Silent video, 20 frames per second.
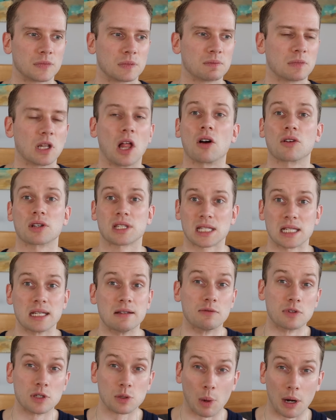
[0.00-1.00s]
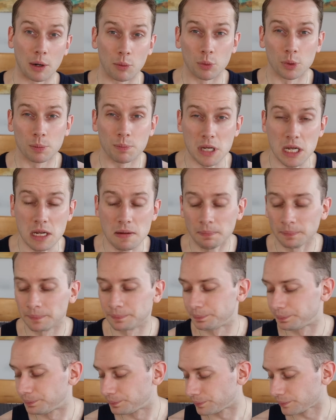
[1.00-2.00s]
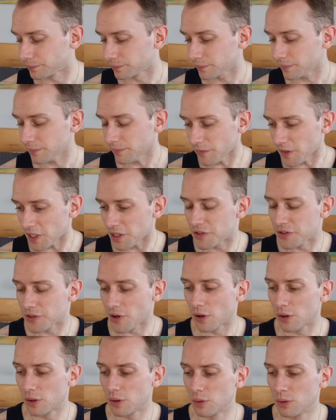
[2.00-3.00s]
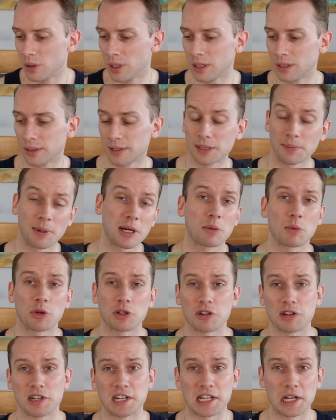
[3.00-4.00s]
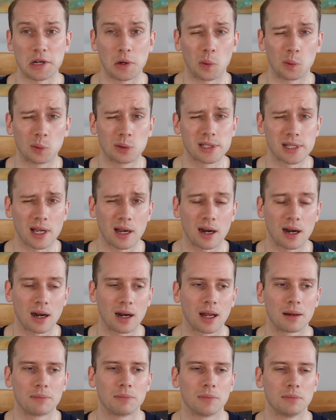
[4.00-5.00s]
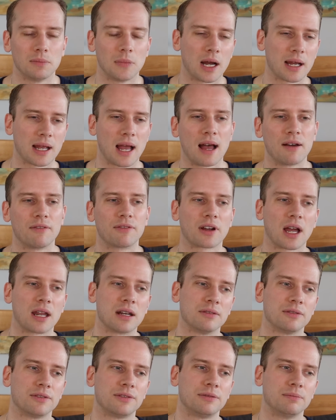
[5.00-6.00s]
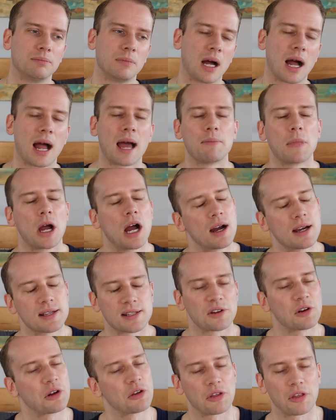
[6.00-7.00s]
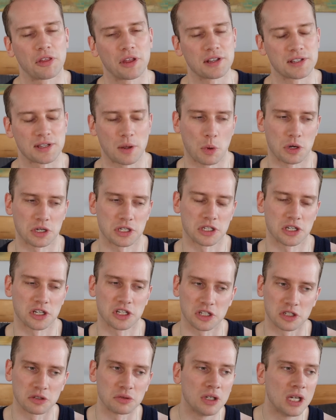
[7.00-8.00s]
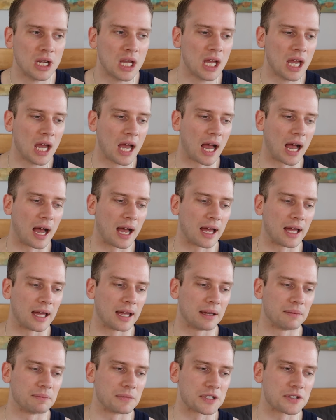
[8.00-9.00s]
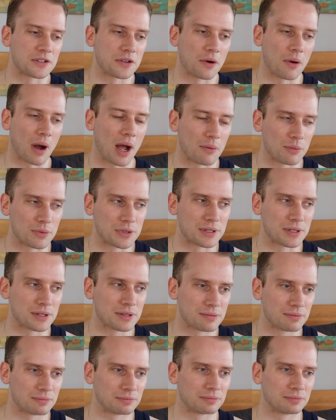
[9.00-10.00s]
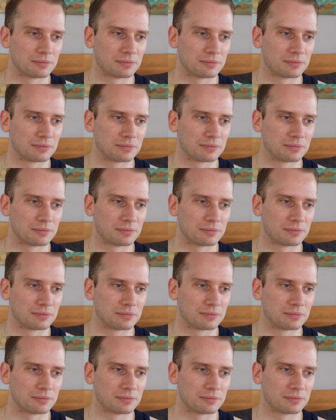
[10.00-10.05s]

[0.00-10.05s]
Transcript: long sleeved sweater would be. So depending on what your knitting goals are, and I have I had my eyes on other things I wanted to do. So I was